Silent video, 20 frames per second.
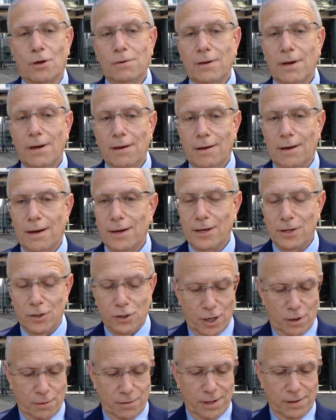Okay, I can
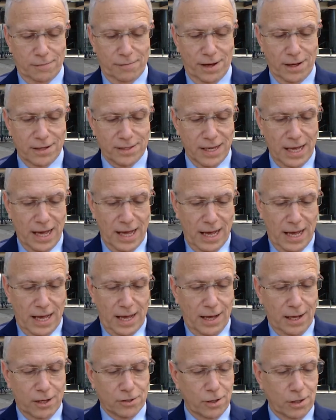share the device.
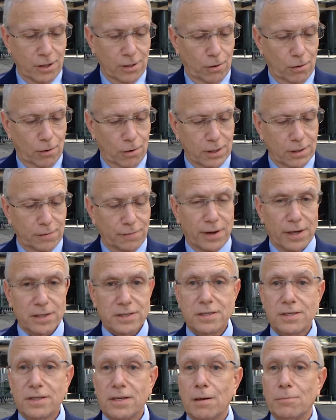Actually, all our
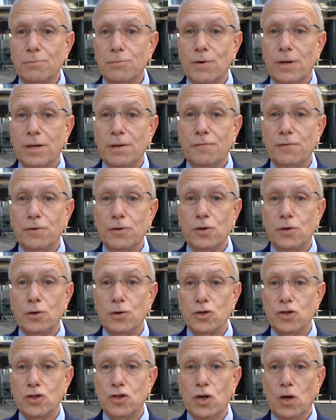devices come ready for
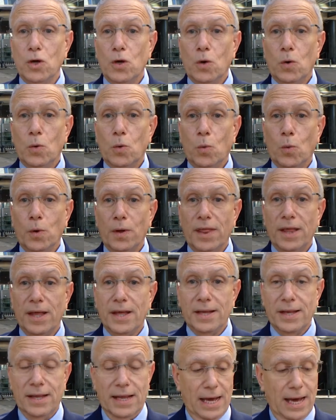use
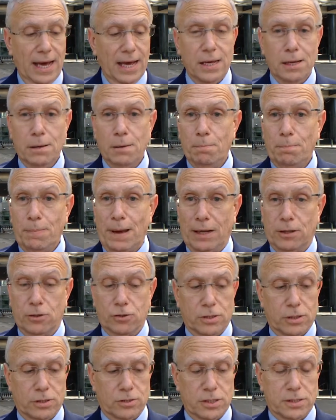within a
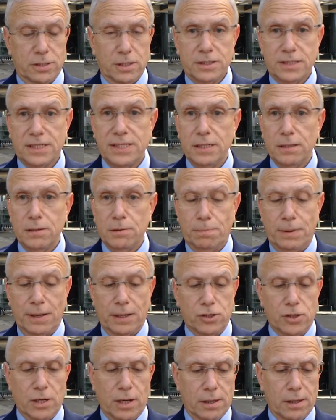package, just a sealed
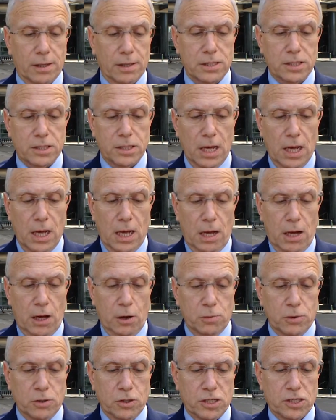package like this.
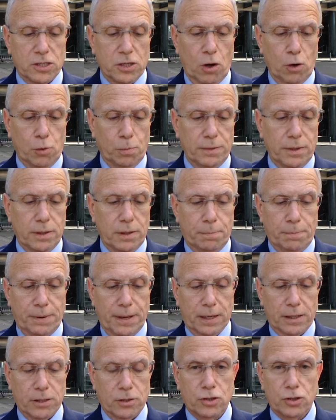And we just open the
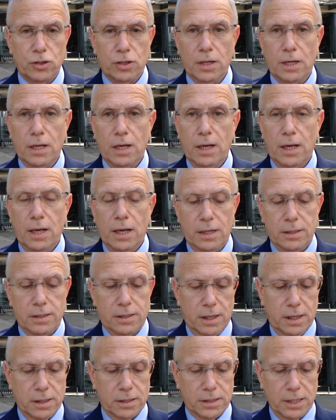package and
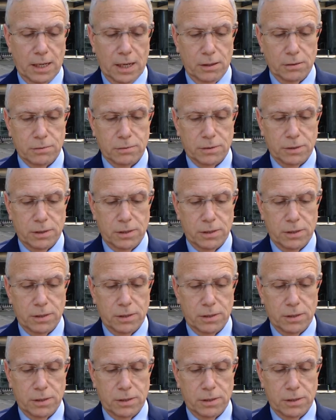takes out